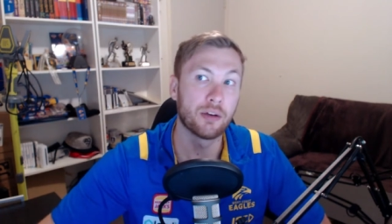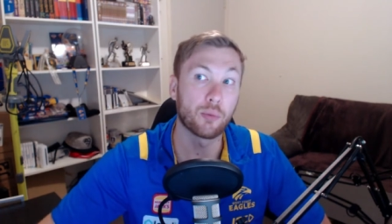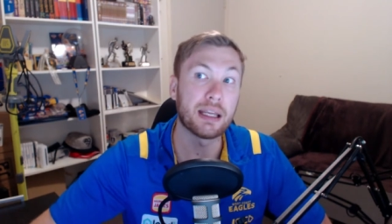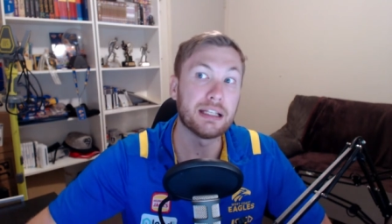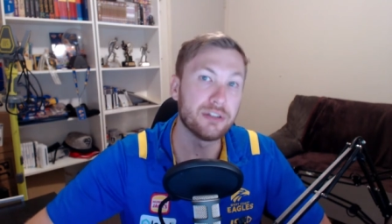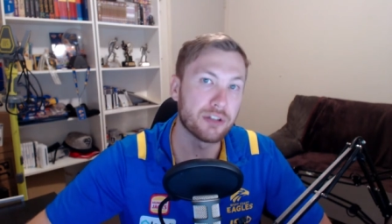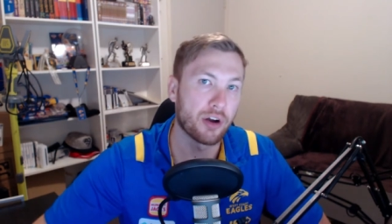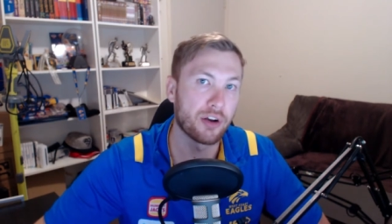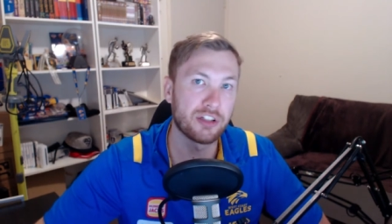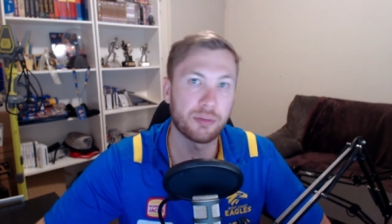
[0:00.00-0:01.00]
we
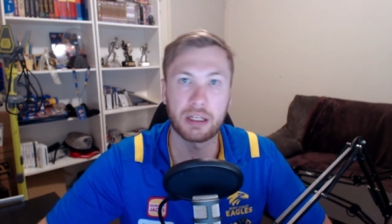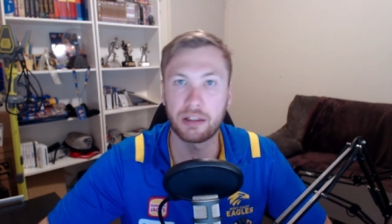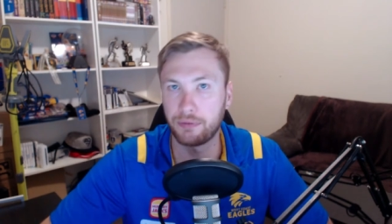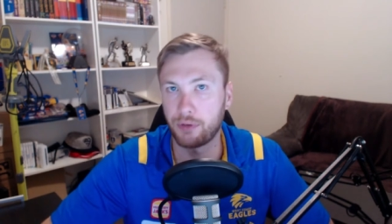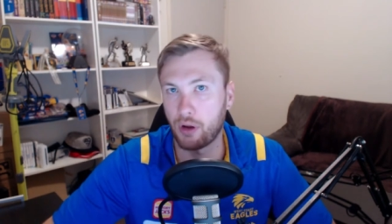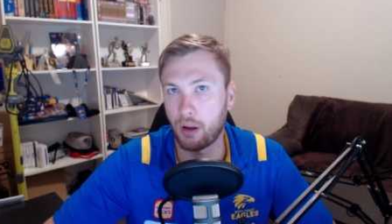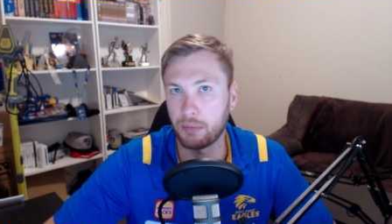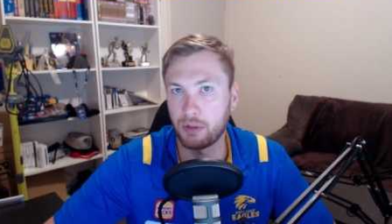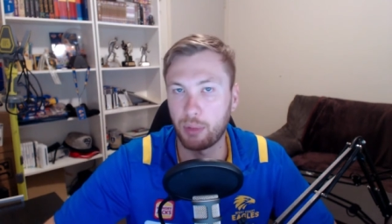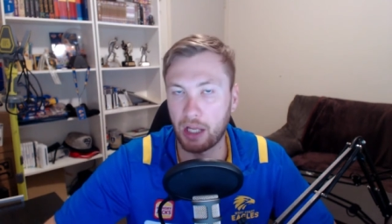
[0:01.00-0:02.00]
know to be
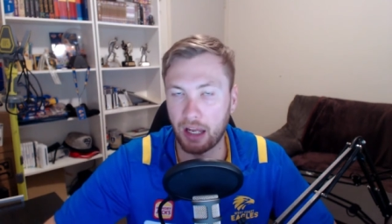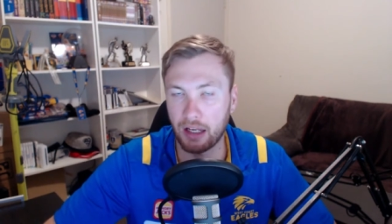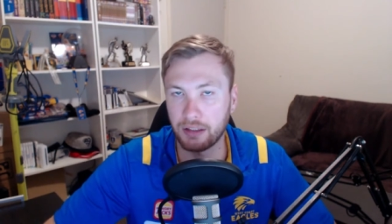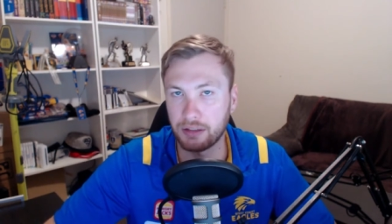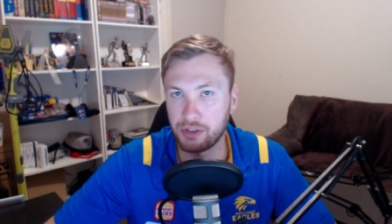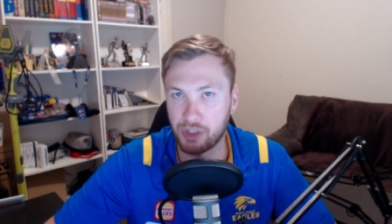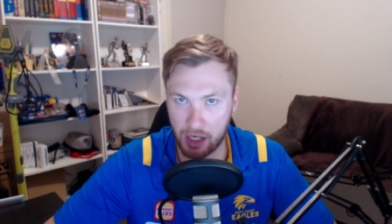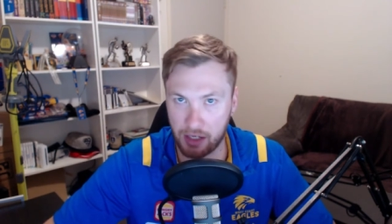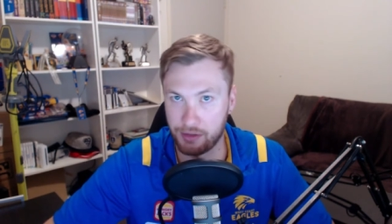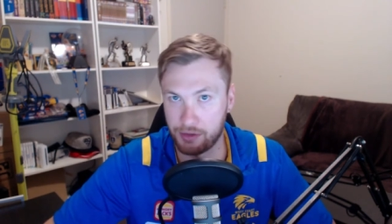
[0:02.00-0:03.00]
confirmed being
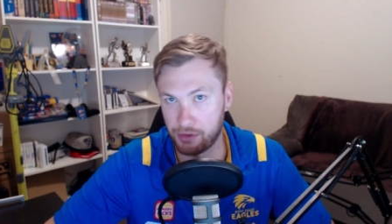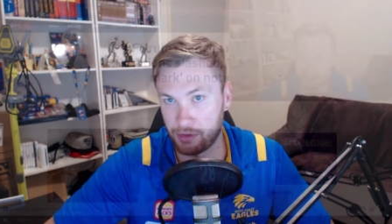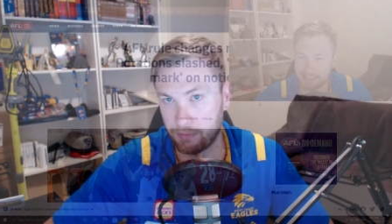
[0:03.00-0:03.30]
changed